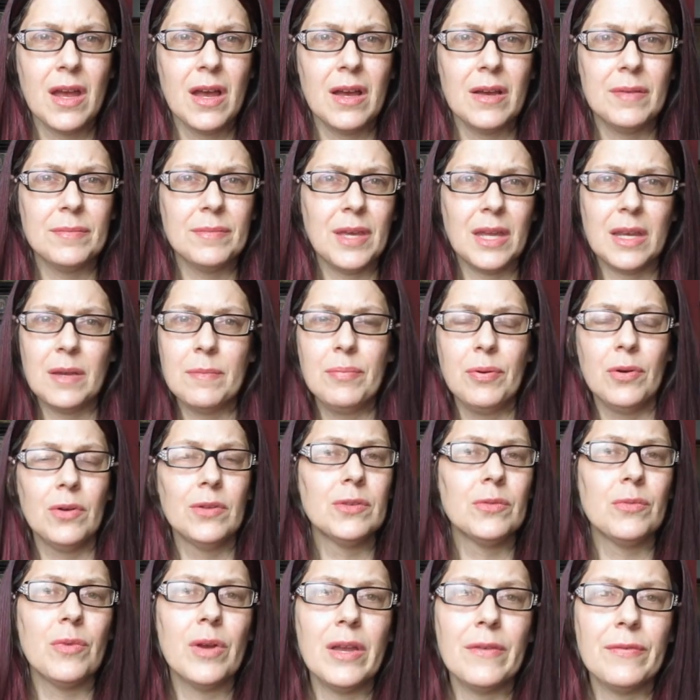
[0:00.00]
um, getting
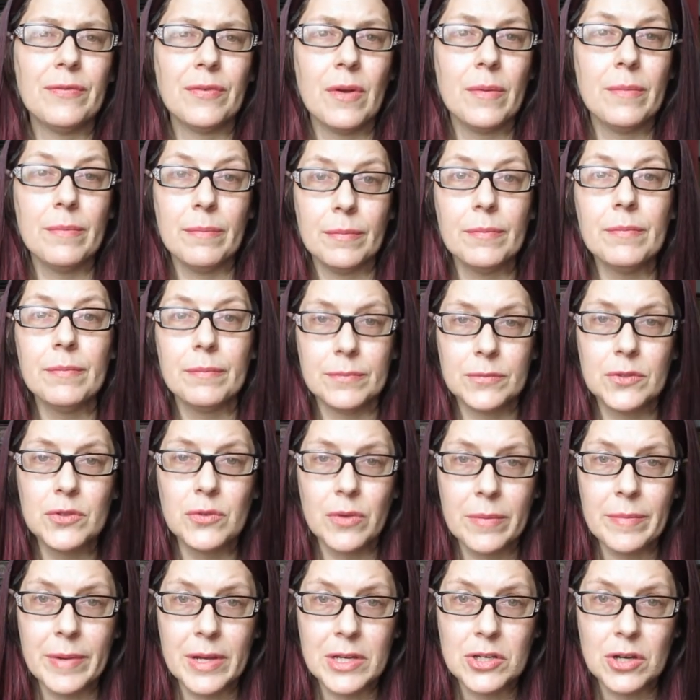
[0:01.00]
pulled away from
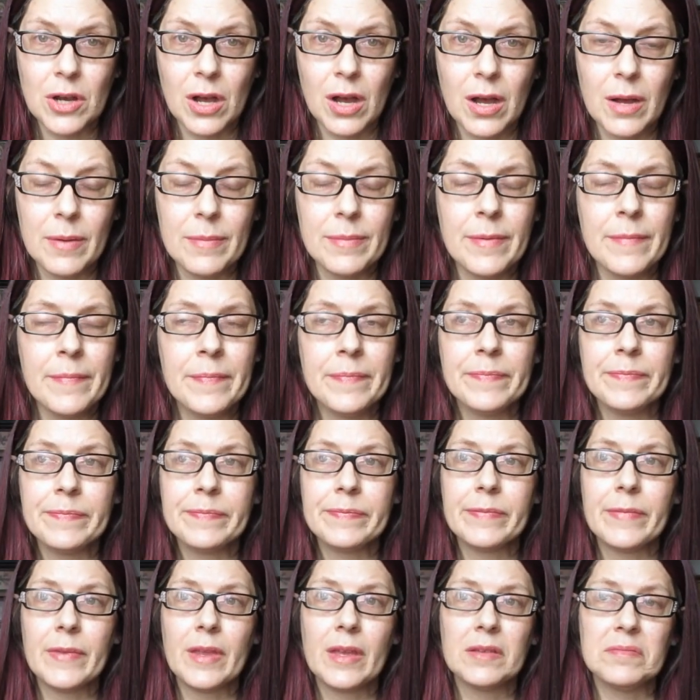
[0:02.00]
doing my job
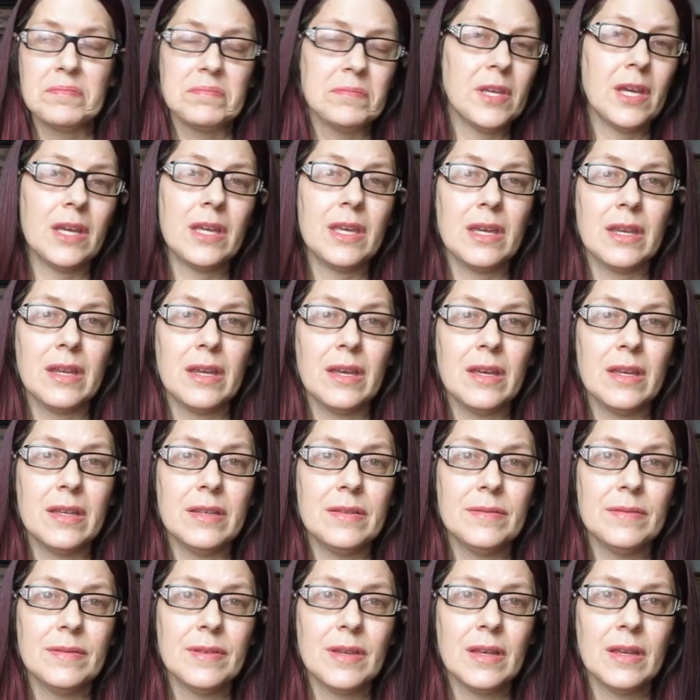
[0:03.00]

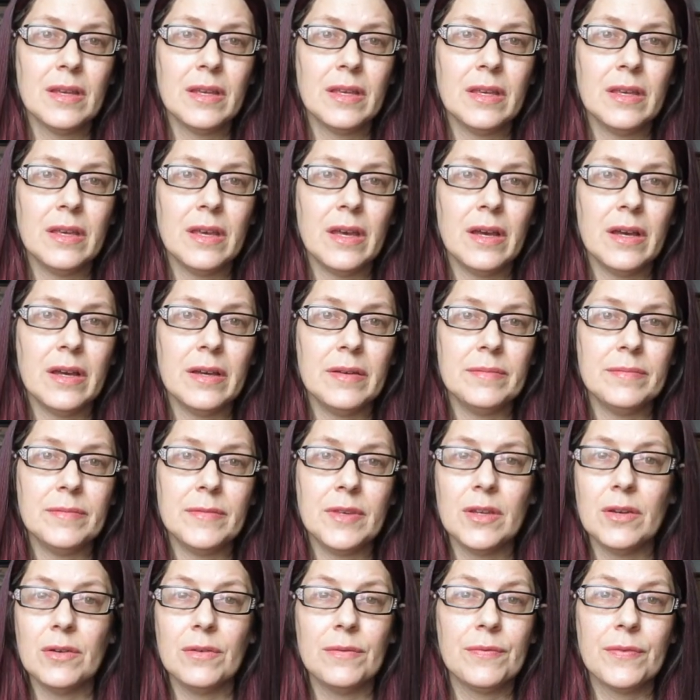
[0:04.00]
ticketed uh,
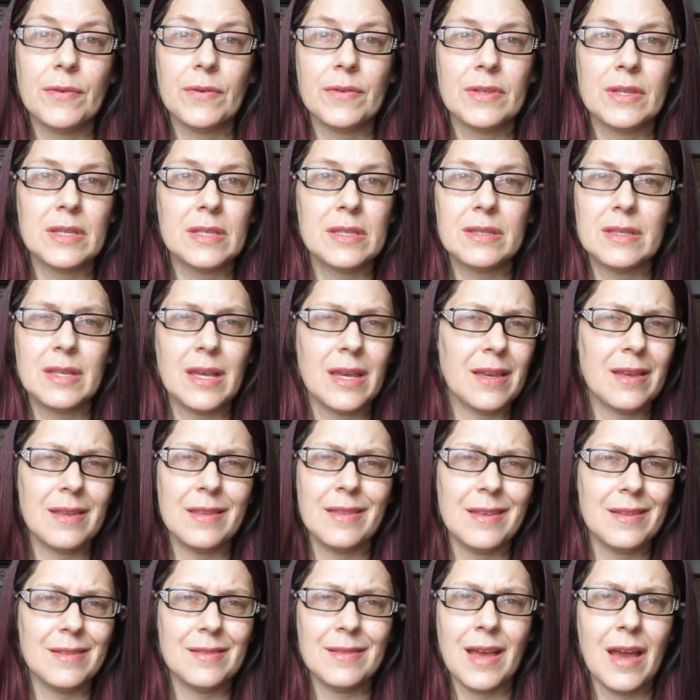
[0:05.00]
you know for this thing
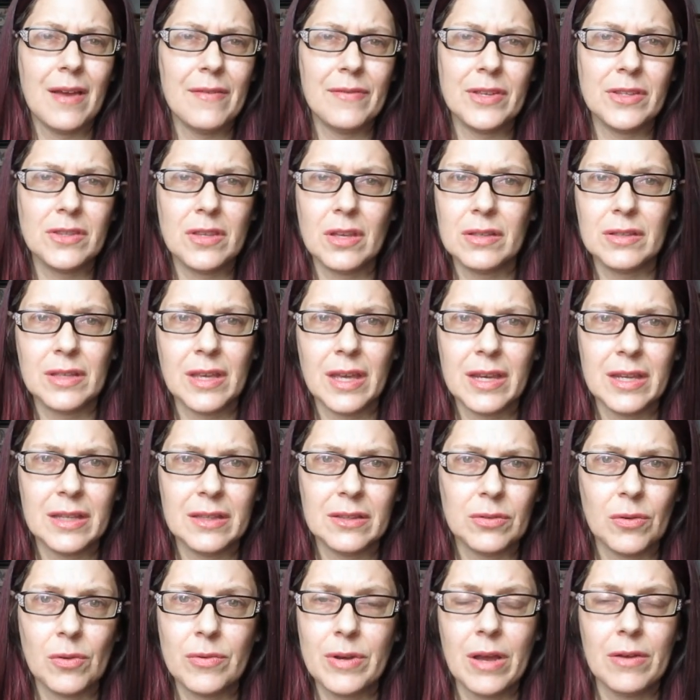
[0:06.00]
and then having to get
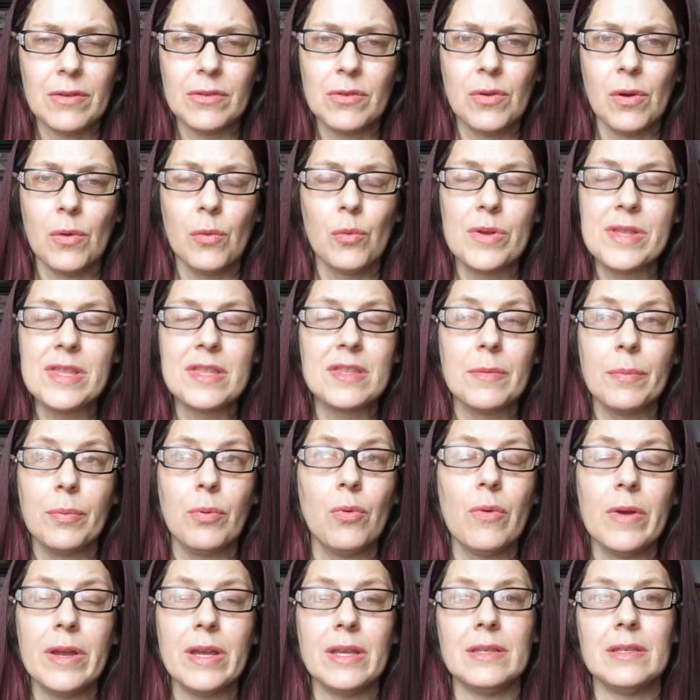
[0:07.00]
it thrown out in court what's the
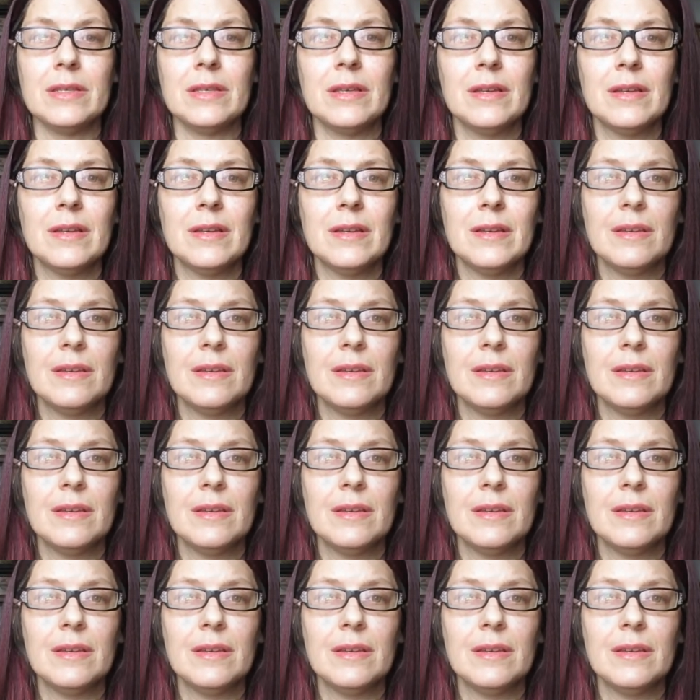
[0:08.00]
point